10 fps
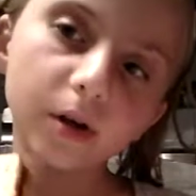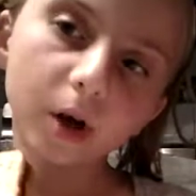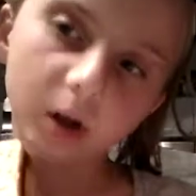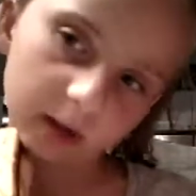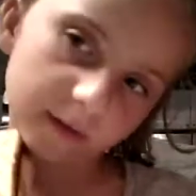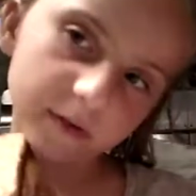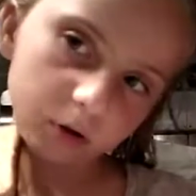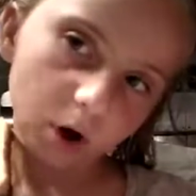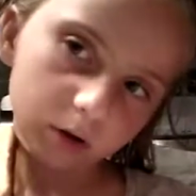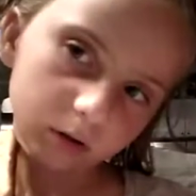
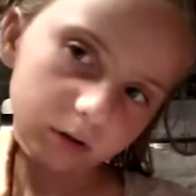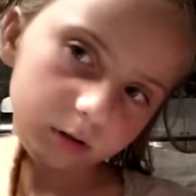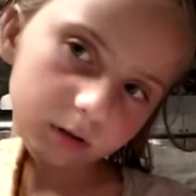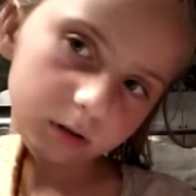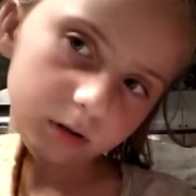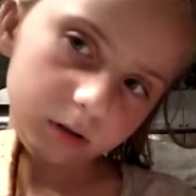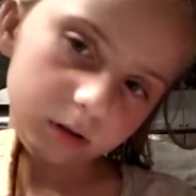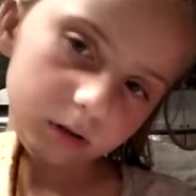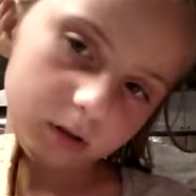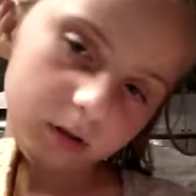$11?
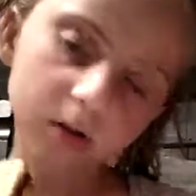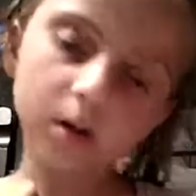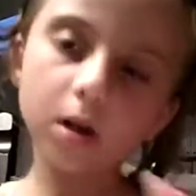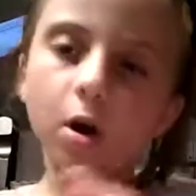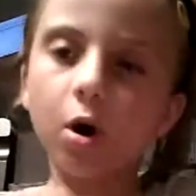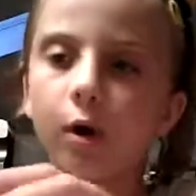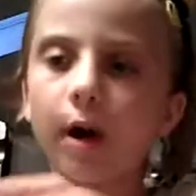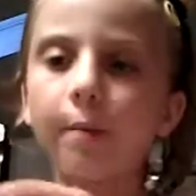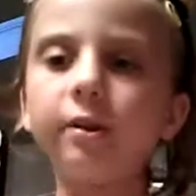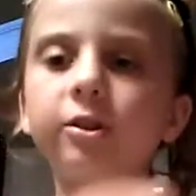Okay,
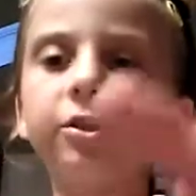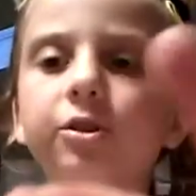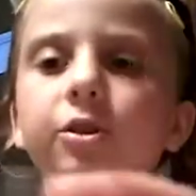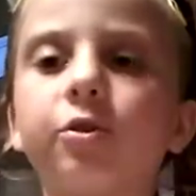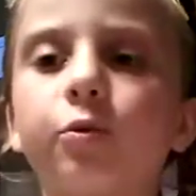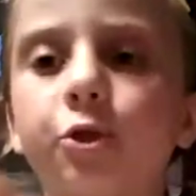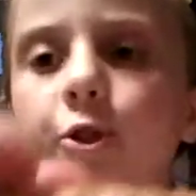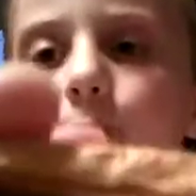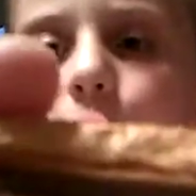I'm just gonna squish it.